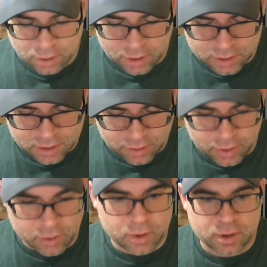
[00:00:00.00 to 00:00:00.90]
That's not
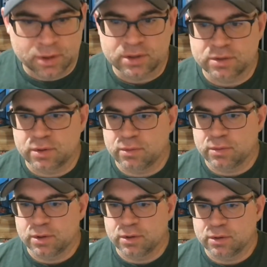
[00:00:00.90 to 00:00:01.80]
what I want. This is what I
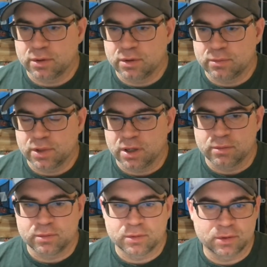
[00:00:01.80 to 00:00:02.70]
want. Oh, yeah.
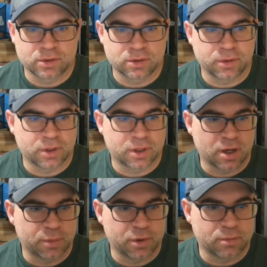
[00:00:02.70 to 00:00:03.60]
So it
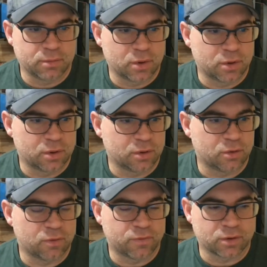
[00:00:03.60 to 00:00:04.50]
copied them
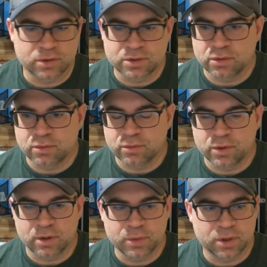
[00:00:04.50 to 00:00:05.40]
over. So
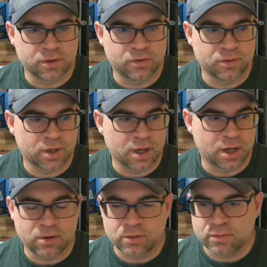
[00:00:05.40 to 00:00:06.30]
what I'm going to do
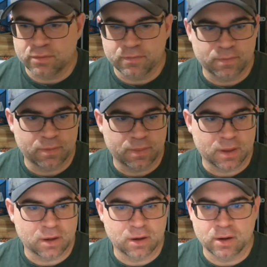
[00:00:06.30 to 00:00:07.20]
now
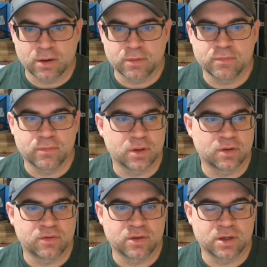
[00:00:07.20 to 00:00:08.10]

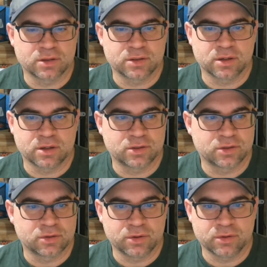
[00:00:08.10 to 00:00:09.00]
is this. Here, I'll
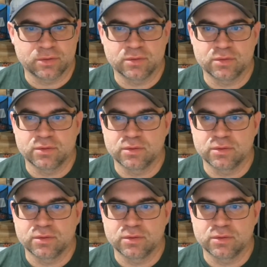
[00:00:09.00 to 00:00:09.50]
show you.